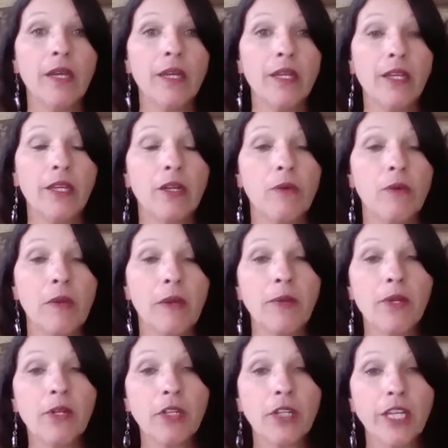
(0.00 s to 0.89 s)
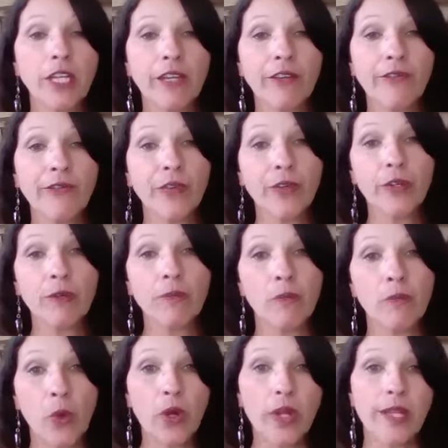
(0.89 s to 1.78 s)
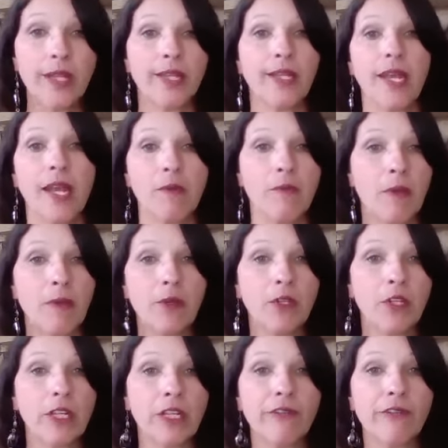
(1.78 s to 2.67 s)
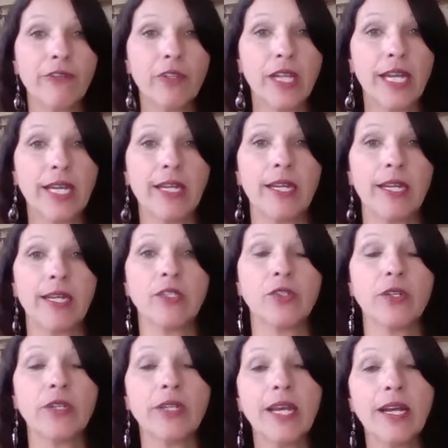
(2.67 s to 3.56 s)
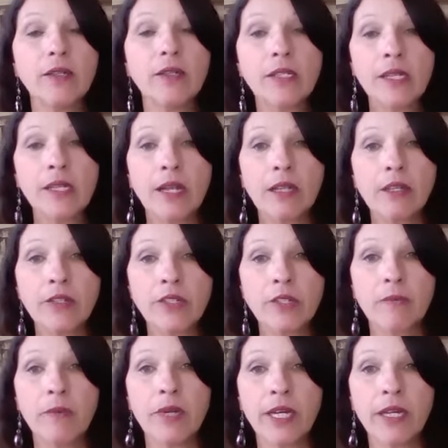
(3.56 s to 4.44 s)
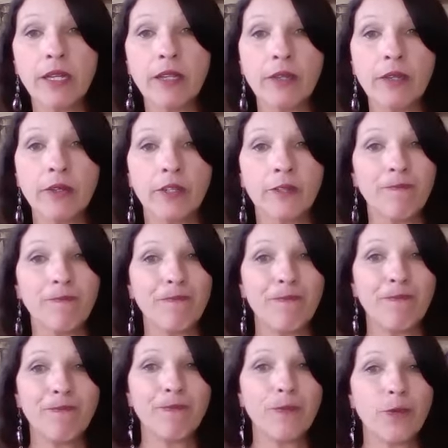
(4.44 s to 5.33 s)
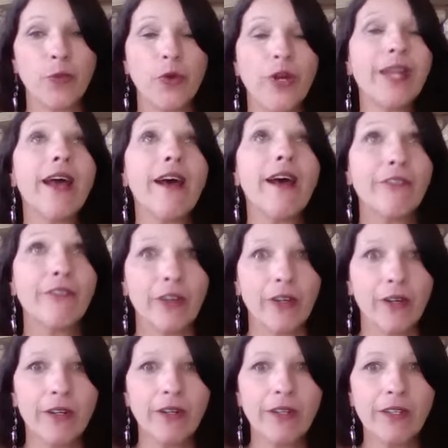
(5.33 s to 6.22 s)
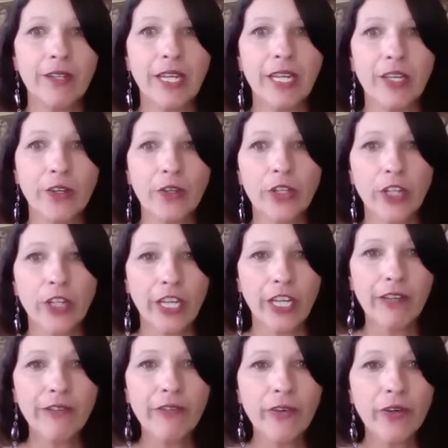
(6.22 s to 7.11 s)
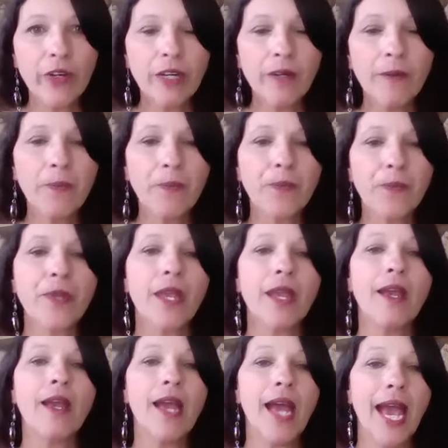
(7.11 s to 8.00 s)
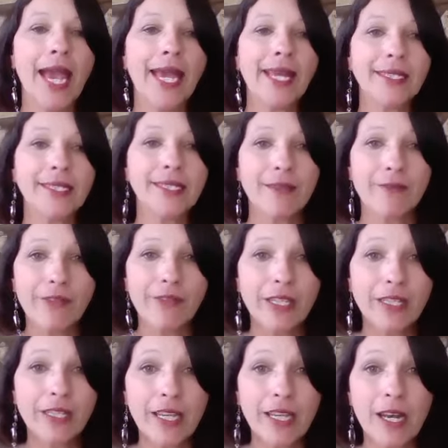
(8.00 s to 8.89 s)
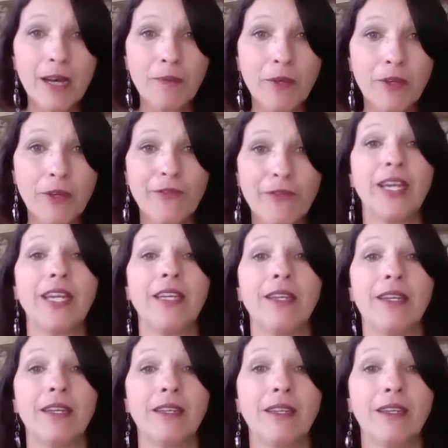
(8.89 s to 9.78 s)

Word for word: You know, maybe you're looking for more than that. Maybe you're looking for like an extra thousand dollars a month or whatever that you're looking for. I can definitely help you find it.